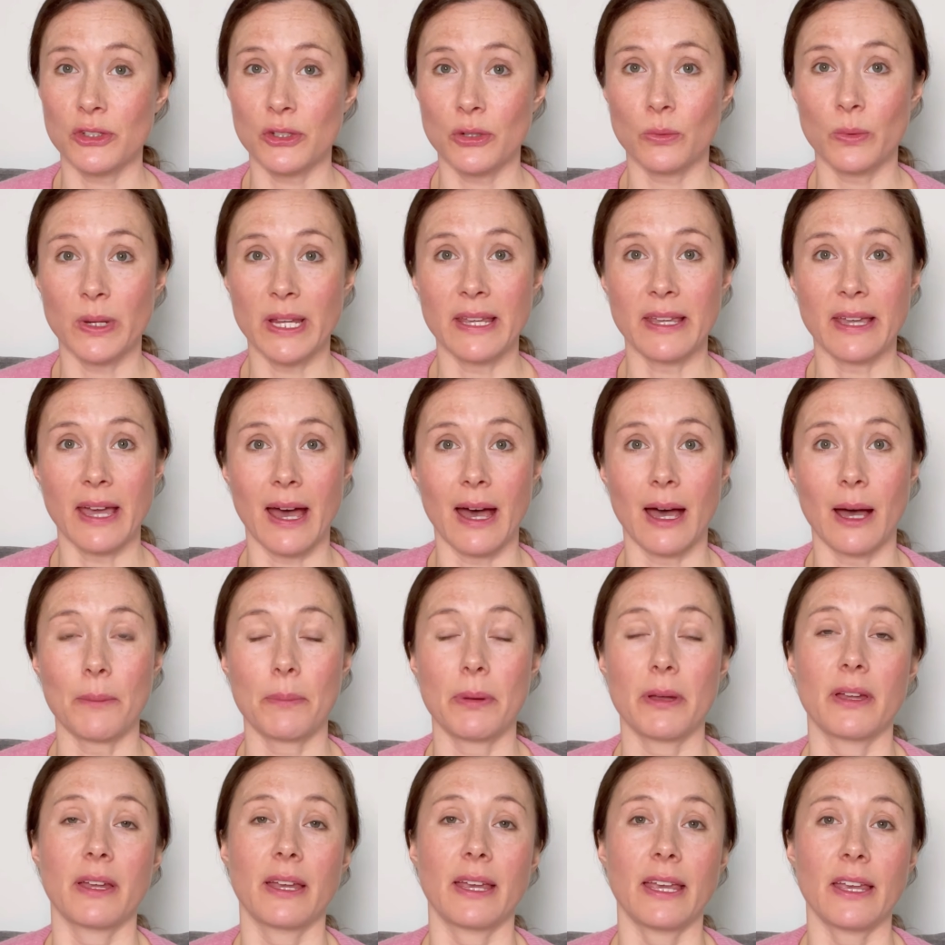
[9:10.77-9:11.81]
to recap,
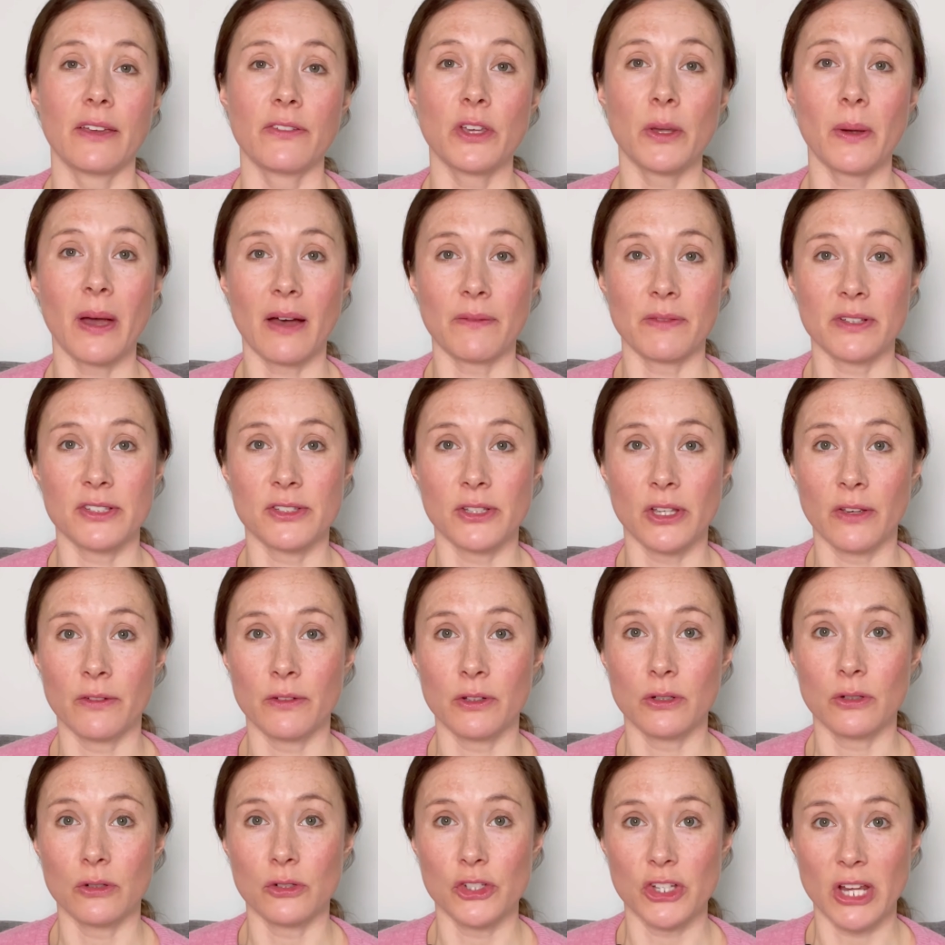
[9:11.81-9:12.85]
if you have a
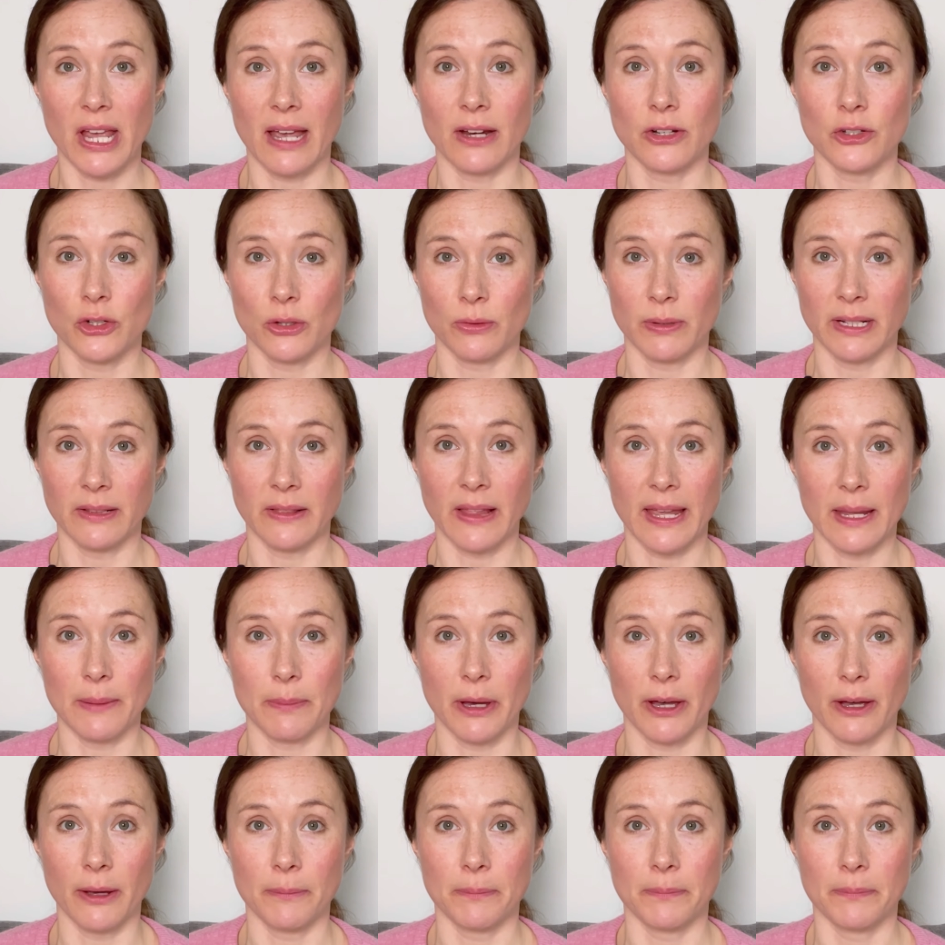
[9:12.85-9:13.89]
cervical check during
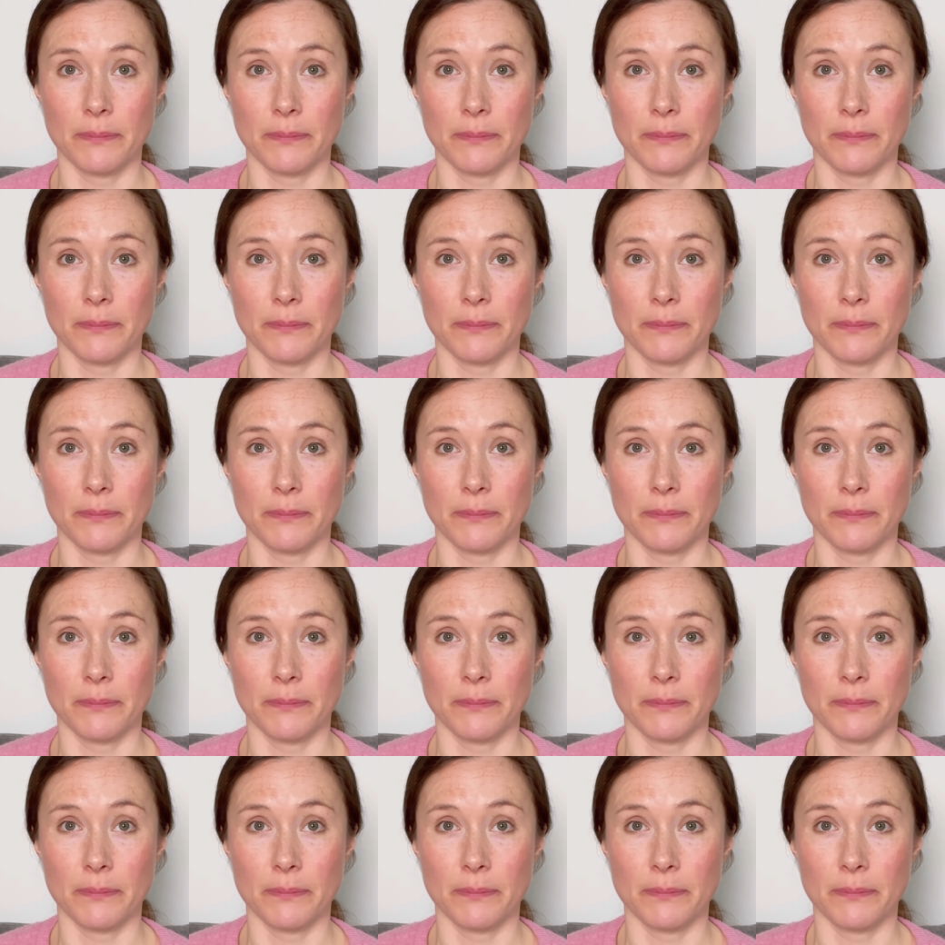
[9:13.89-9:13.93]
labour,